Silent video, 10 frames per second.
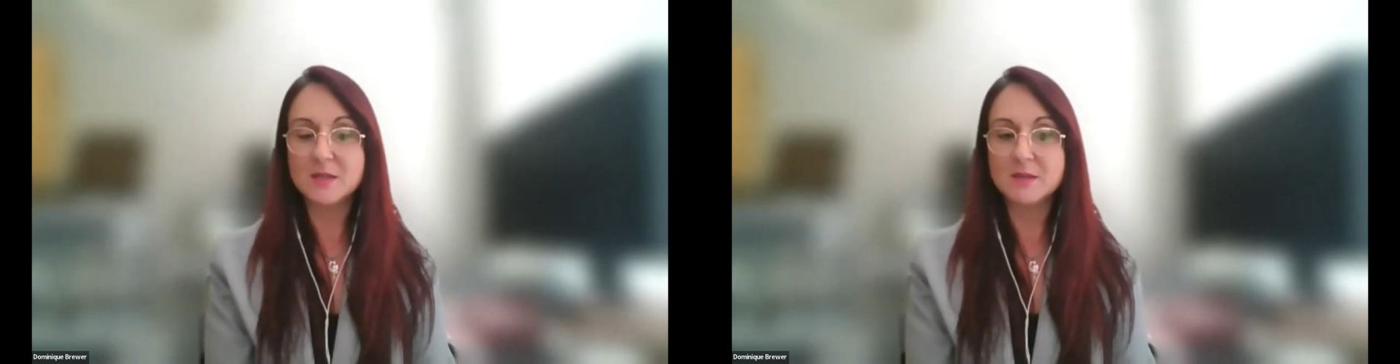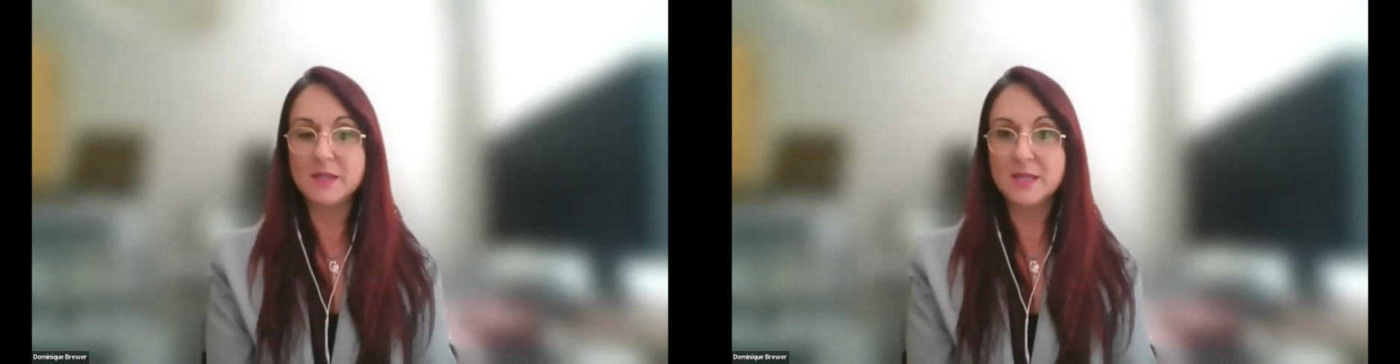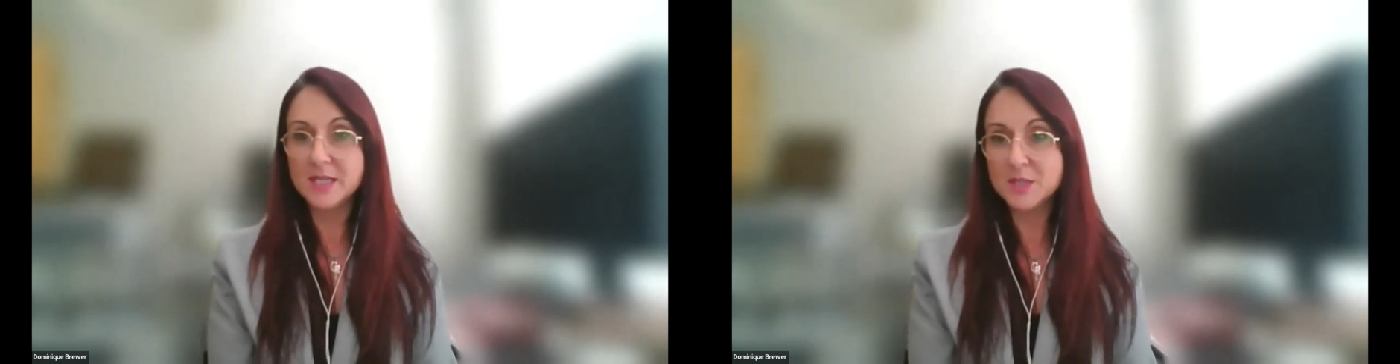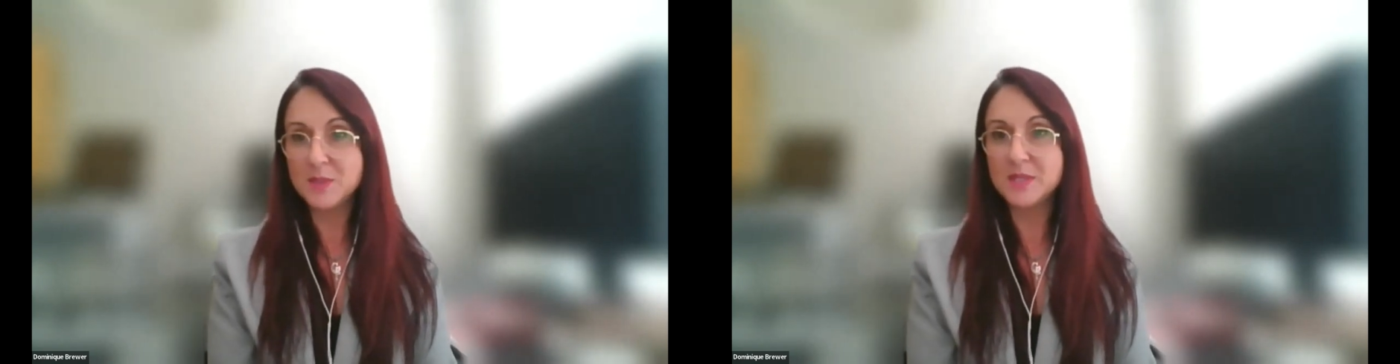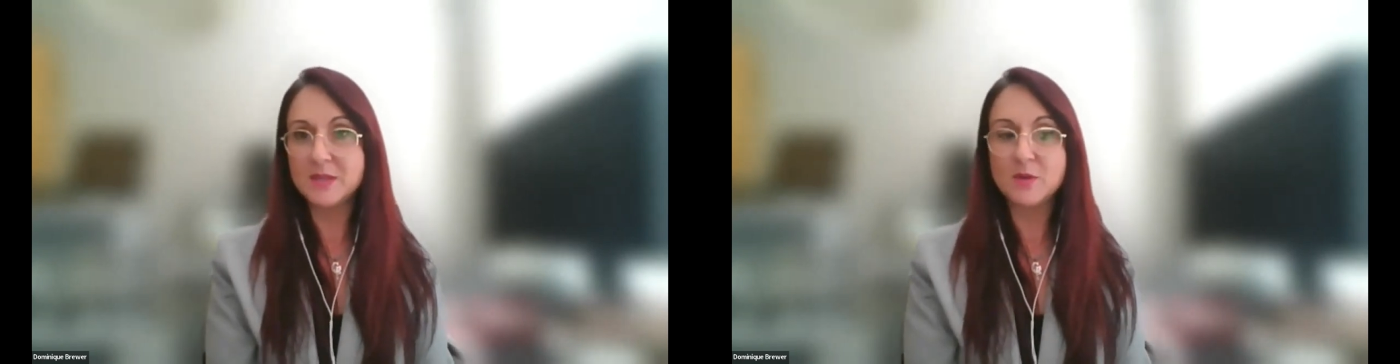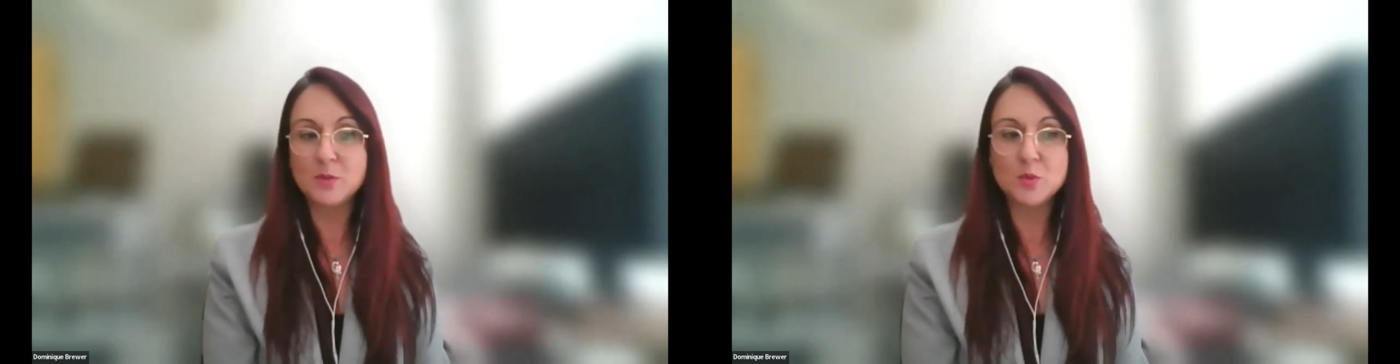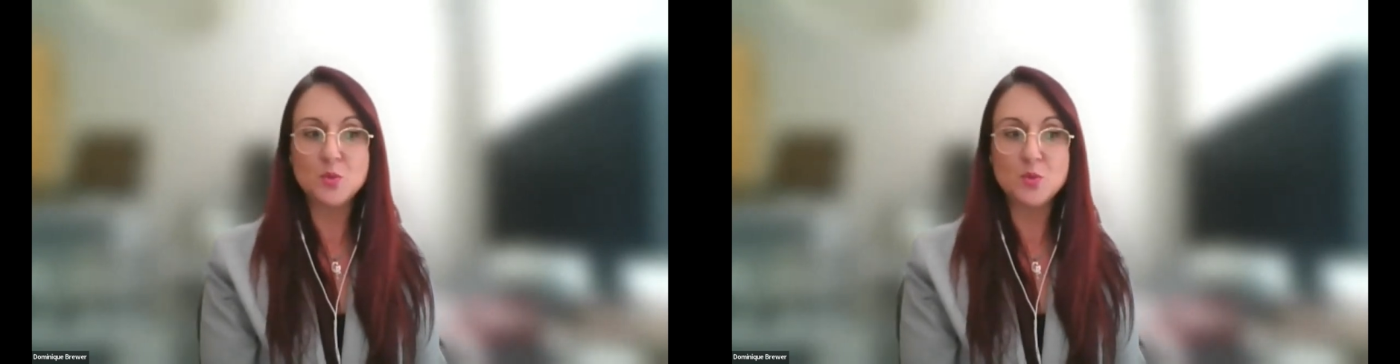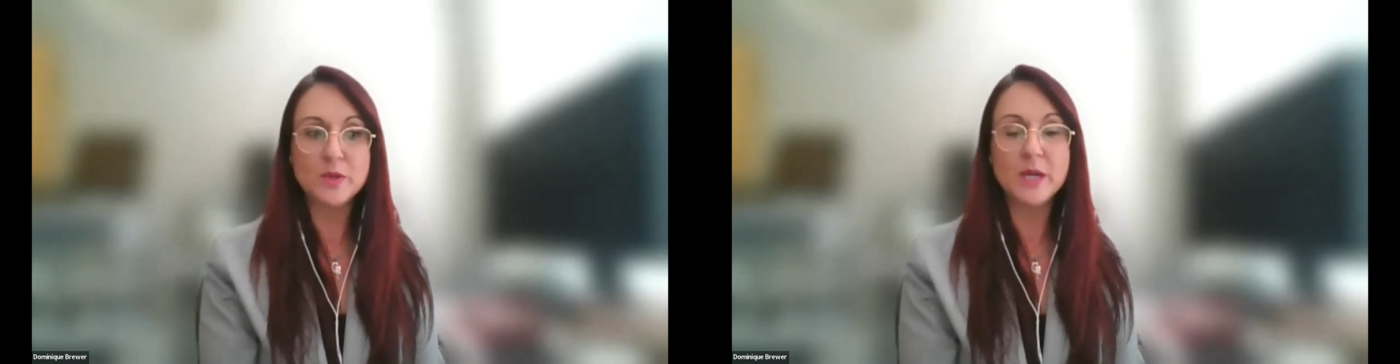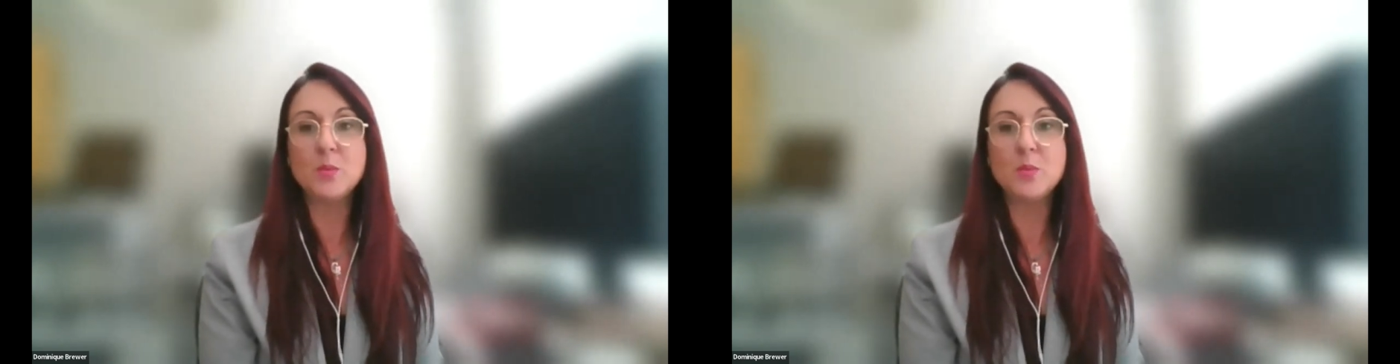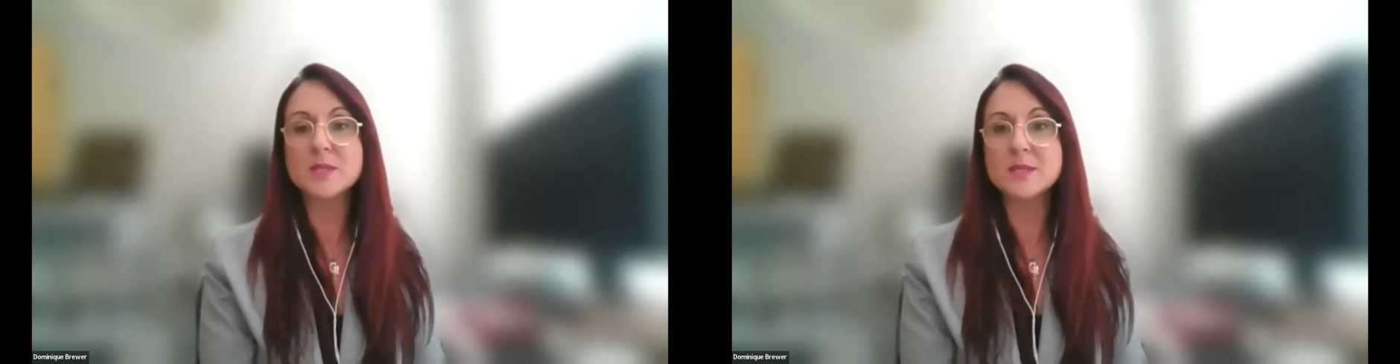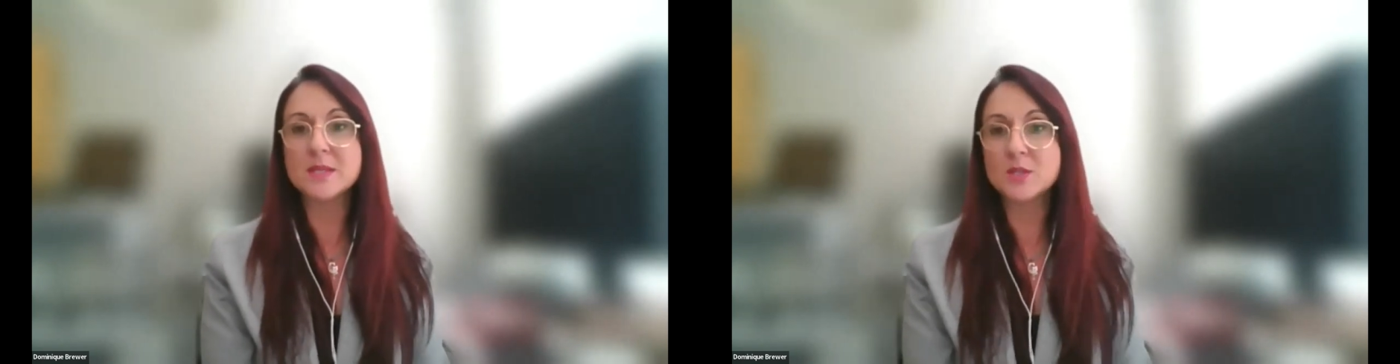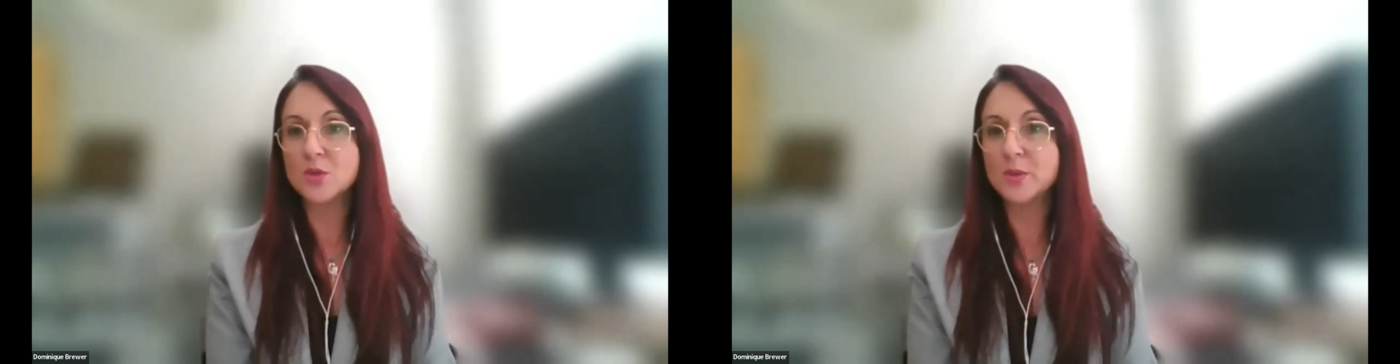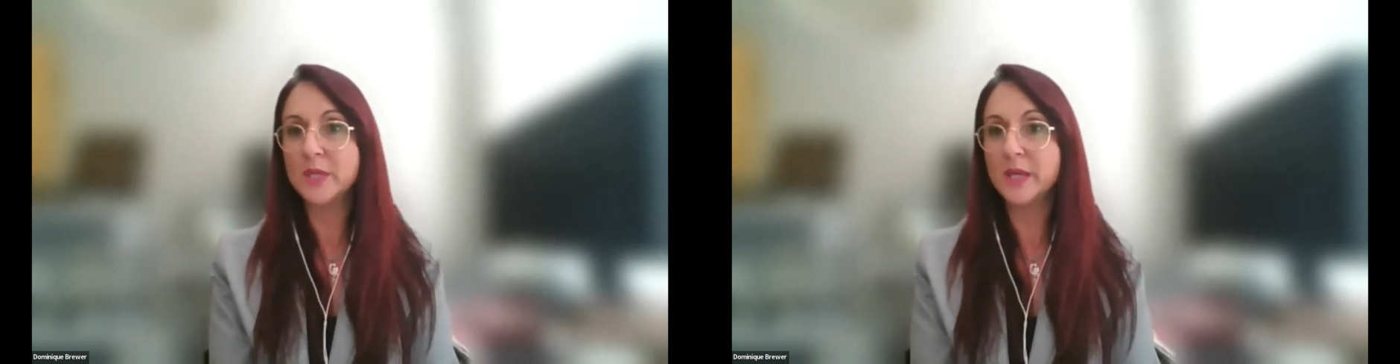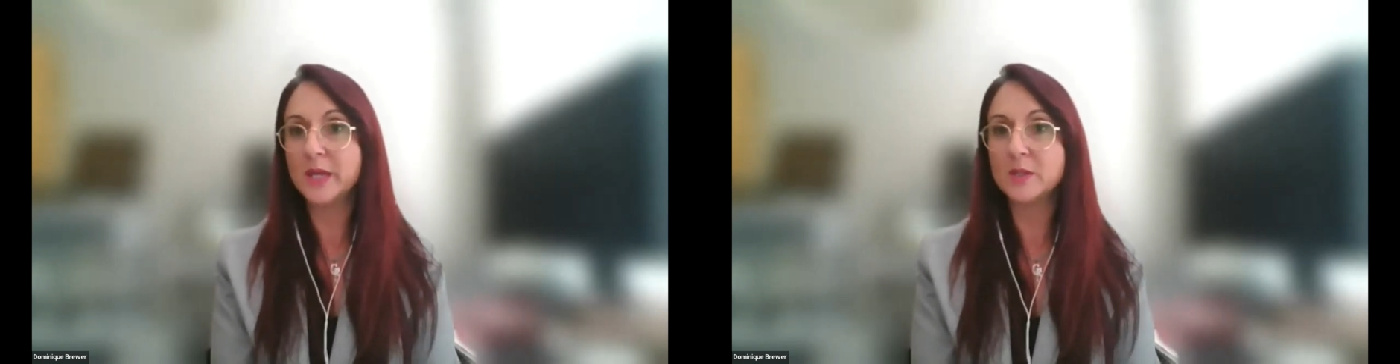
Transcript: It has been developed to help with sensory